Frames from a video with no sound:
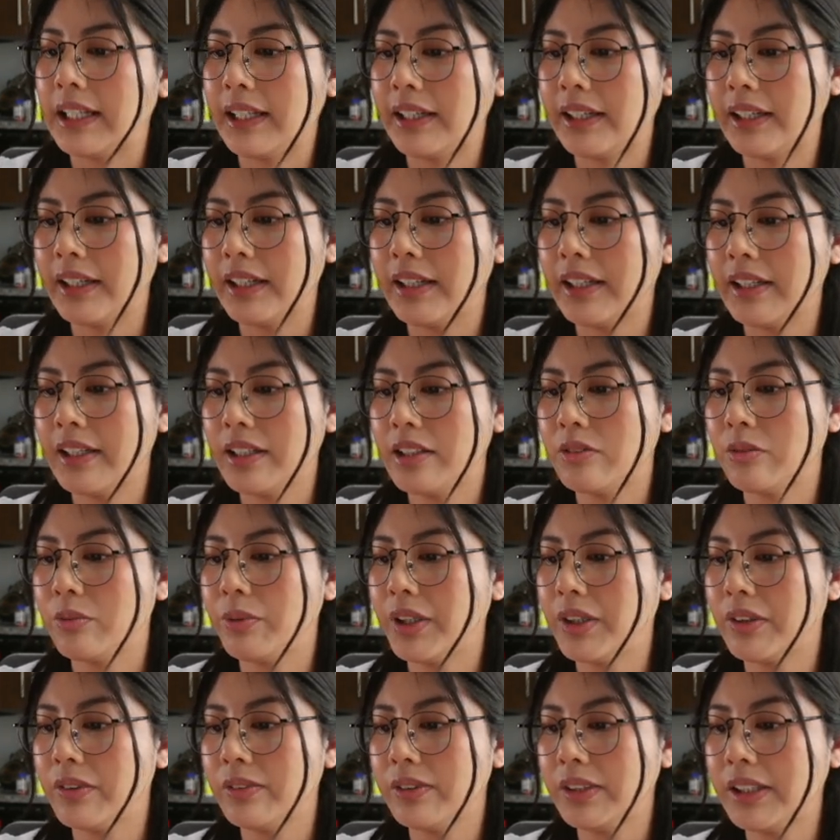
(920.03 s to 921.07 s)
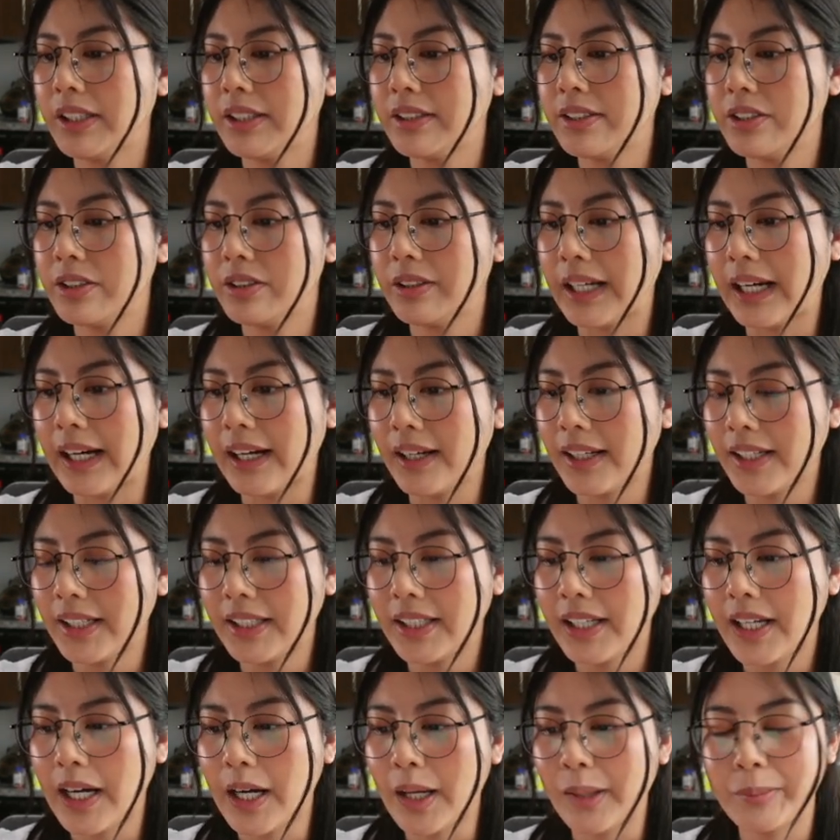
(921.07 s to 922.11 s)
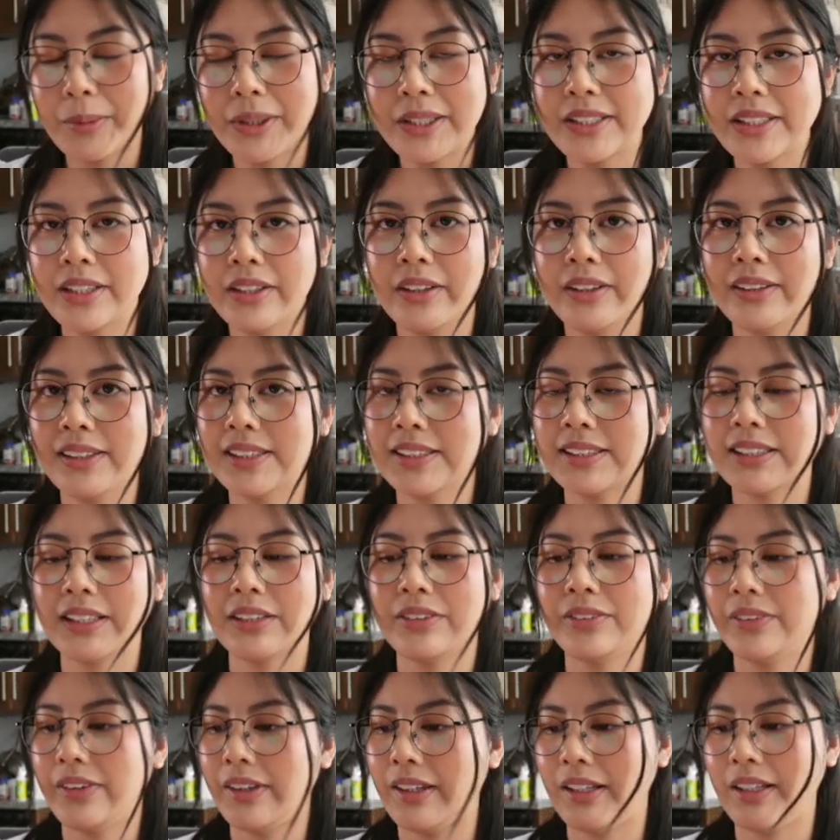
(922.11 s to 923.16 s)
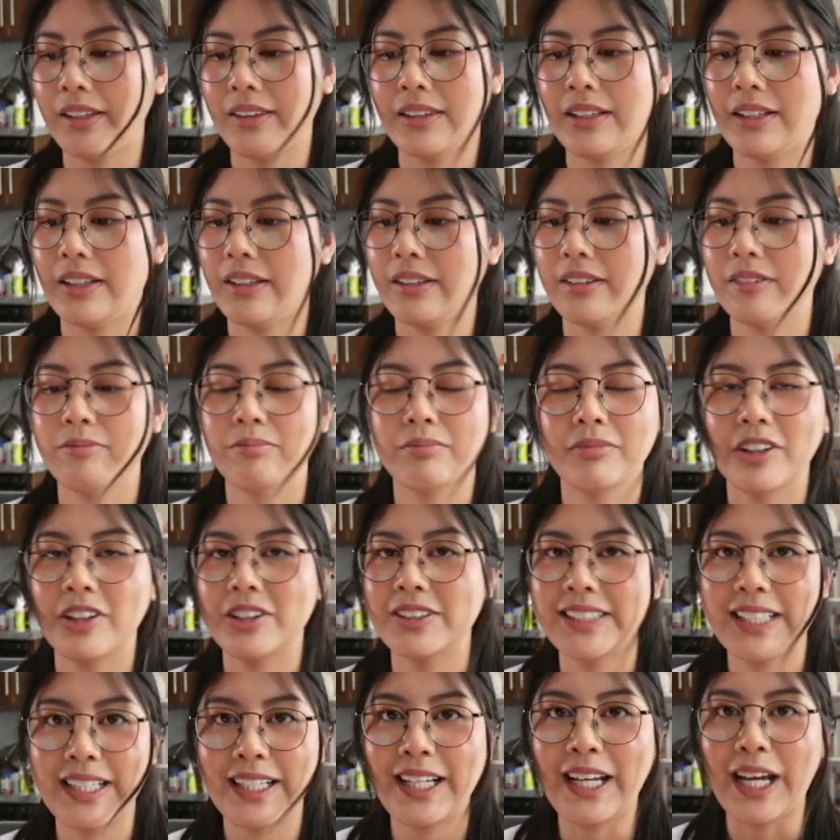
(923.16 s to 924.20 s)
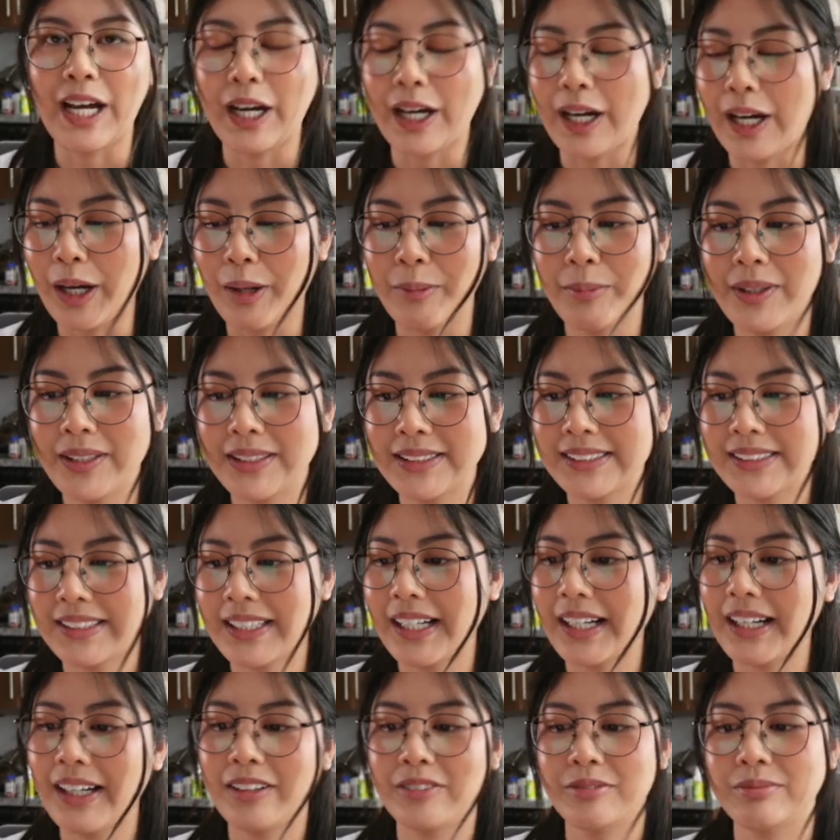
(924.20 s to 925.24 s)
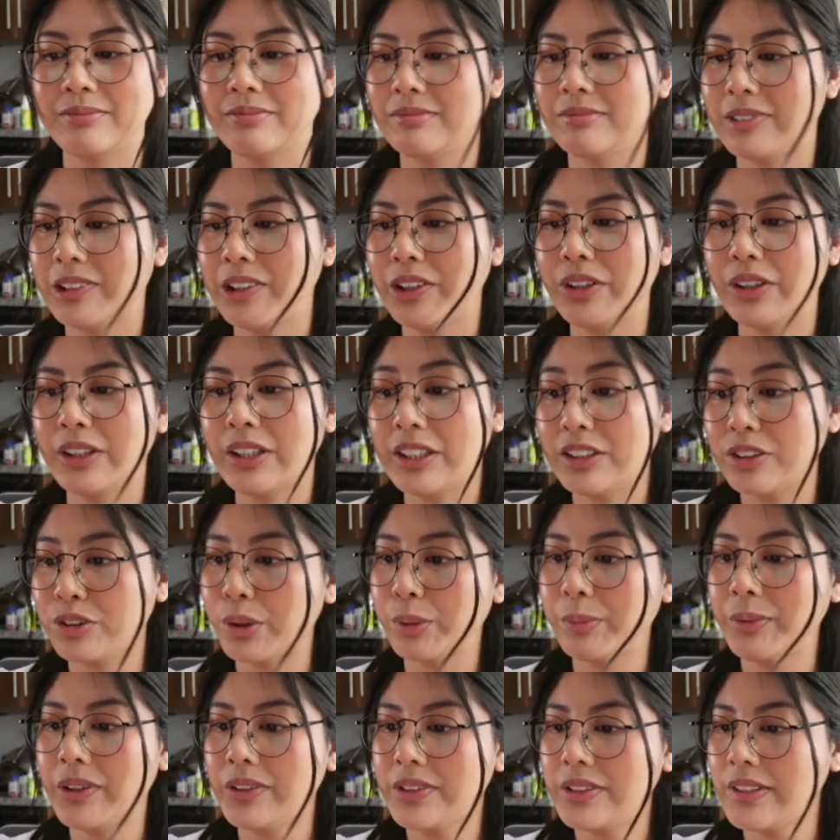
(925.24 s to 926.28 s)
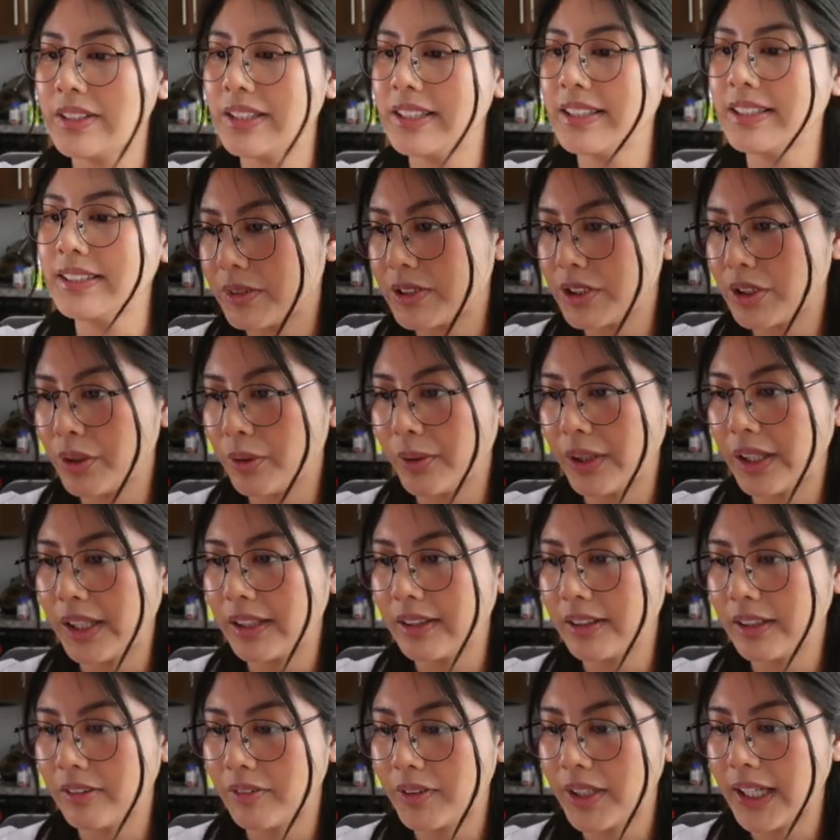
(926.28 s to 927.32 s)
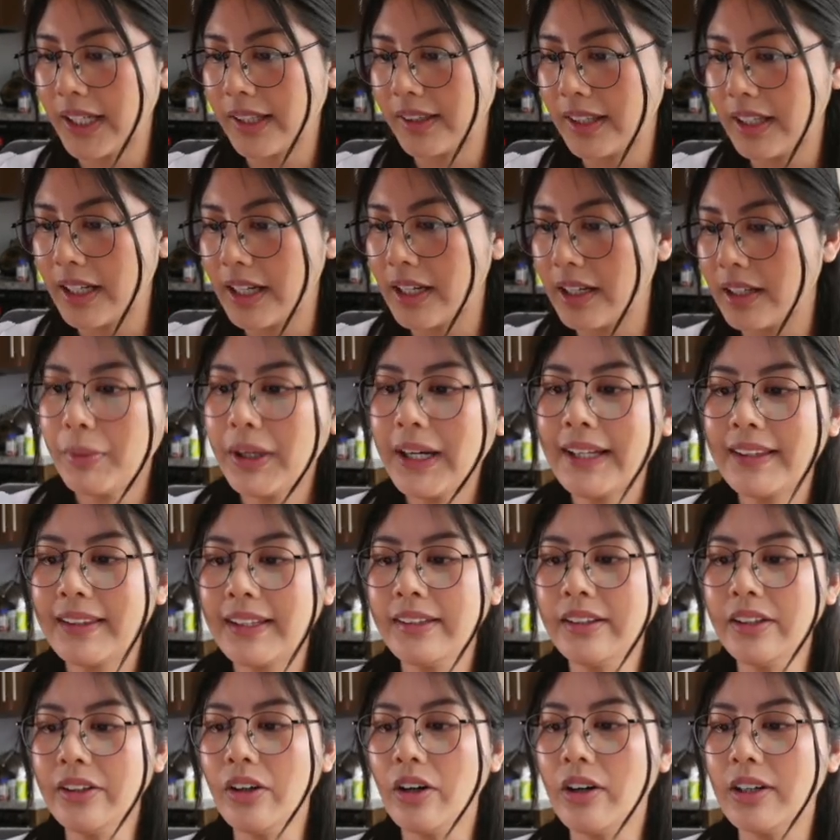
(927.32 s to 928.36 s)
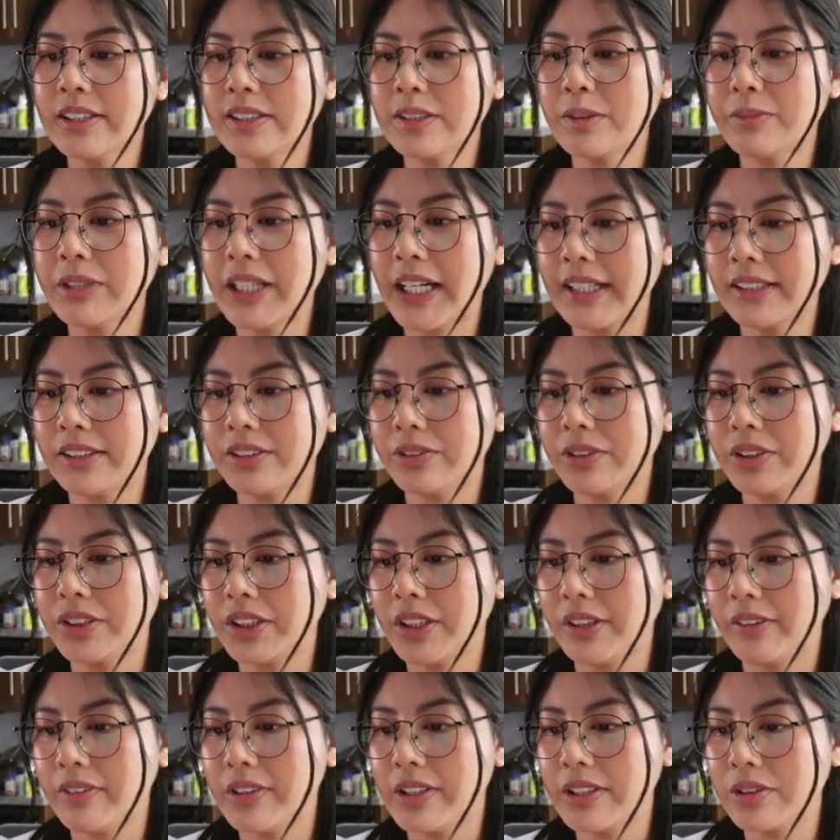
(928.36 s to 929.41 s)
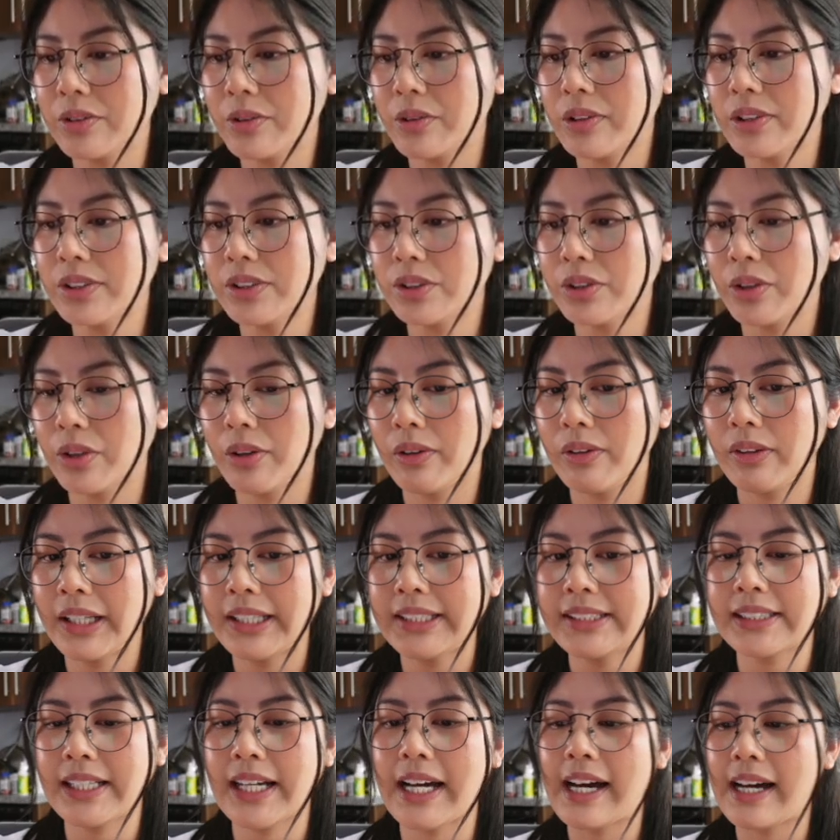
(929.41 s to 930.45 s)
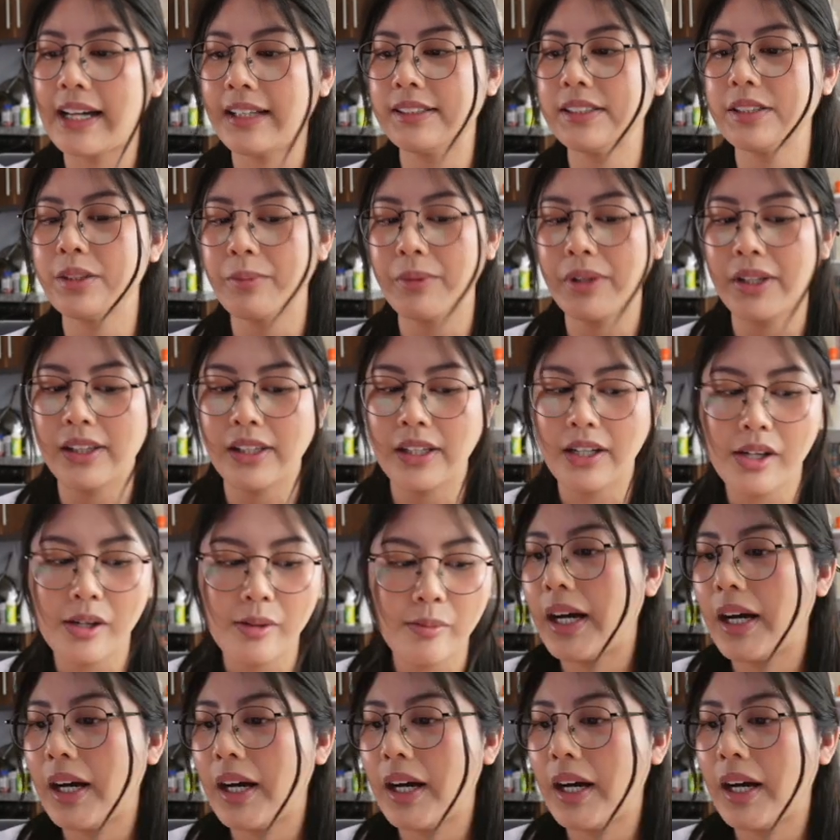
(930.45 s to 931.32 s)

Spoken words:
And we don't need to add any habits here because I don't think that there's any habits that could contribute to this, so we can leave it at that. But I think there are some tasks to achieve this goal, so let's add some of them.